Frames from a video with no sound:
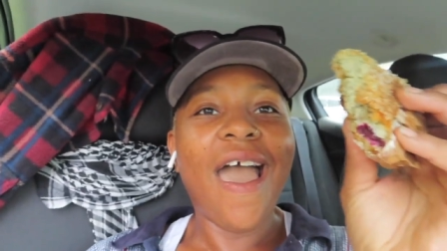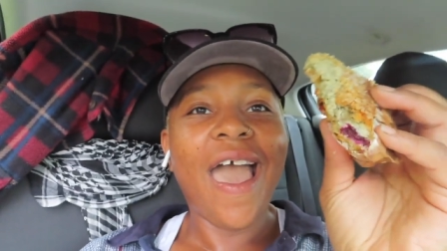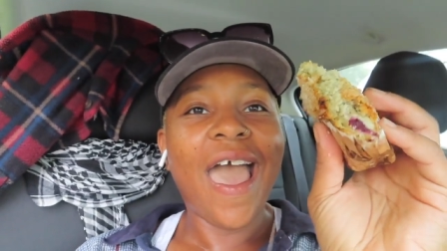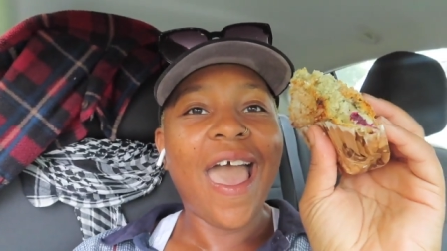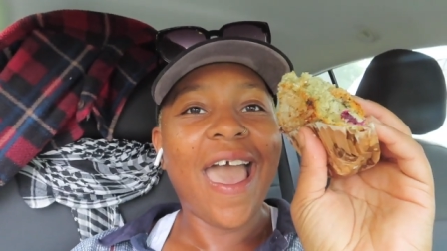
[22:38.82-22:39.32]

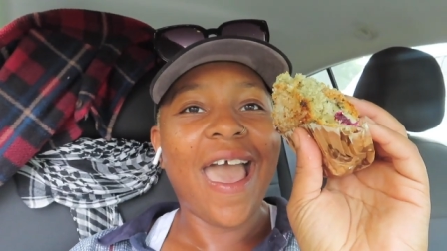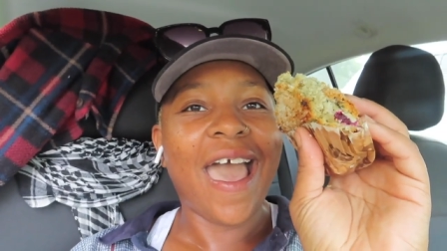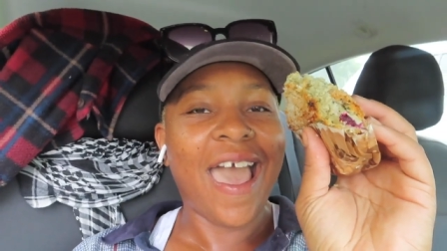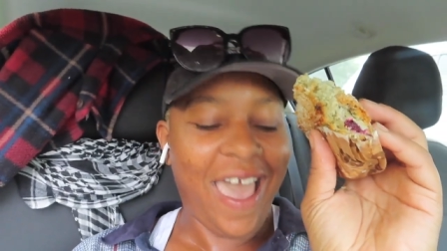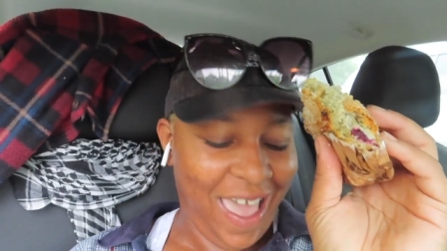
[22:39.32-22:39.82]

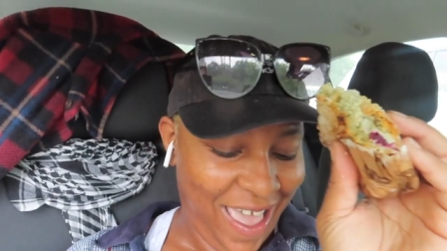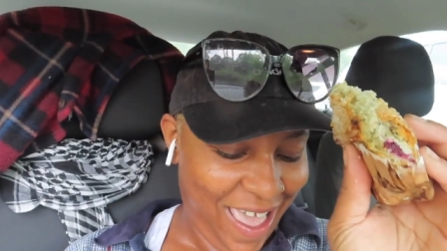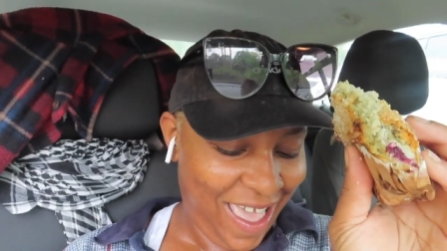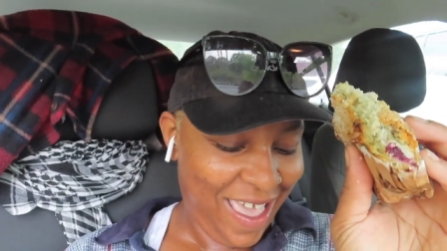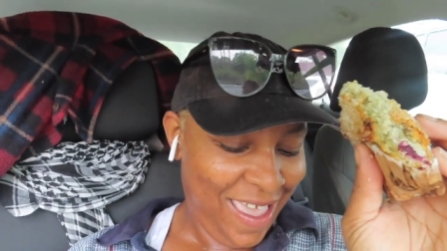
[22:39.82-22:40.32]

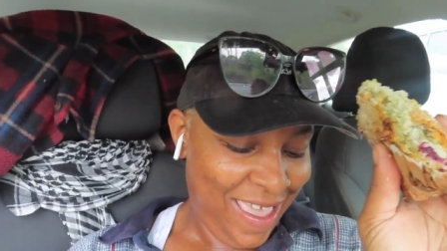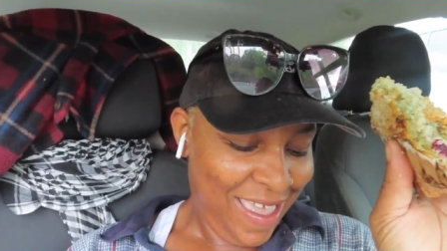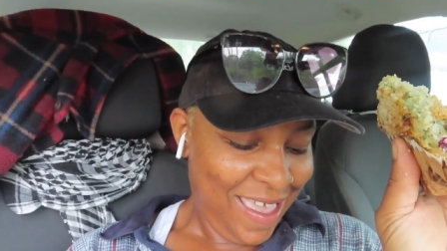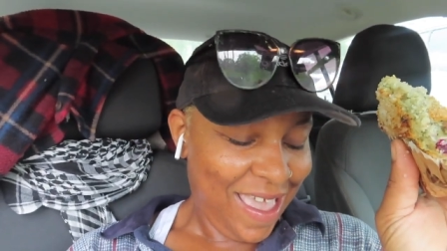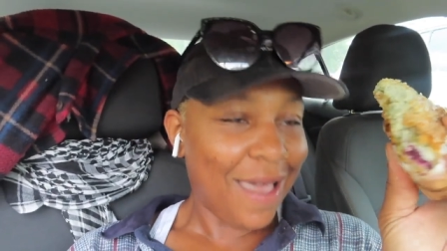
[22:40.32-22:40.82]
Hey!
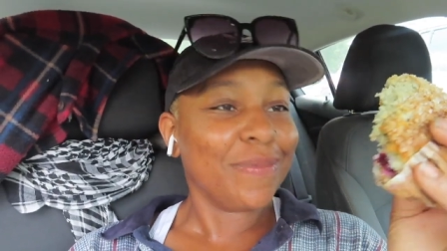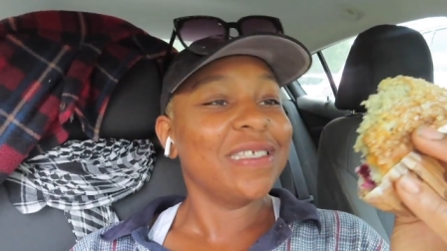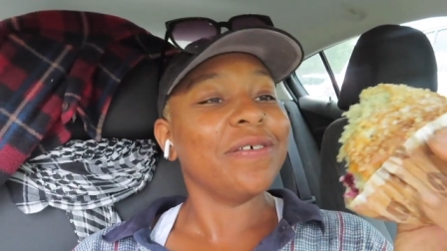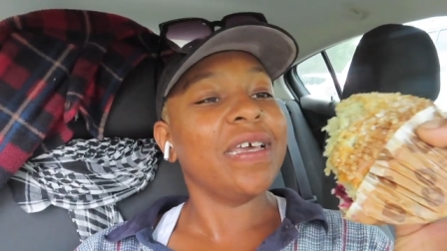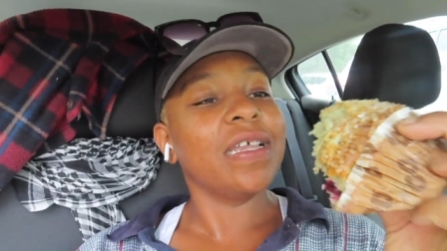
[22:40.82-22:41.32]
I'm
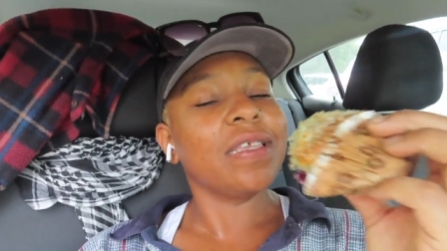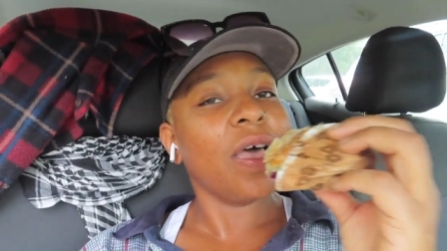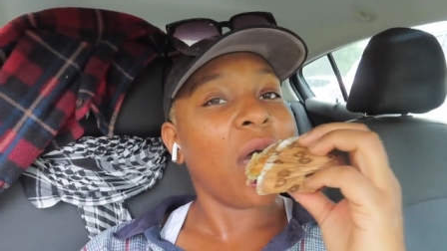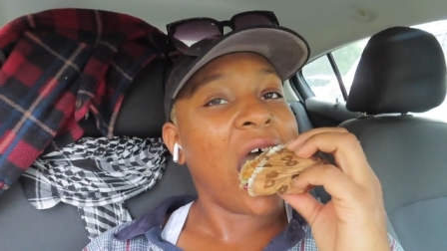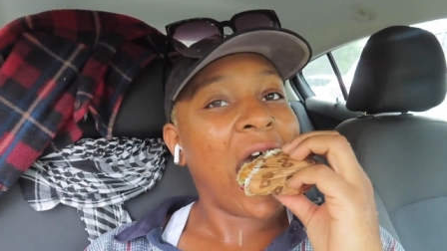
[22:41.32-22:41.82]
gonna still eat it though.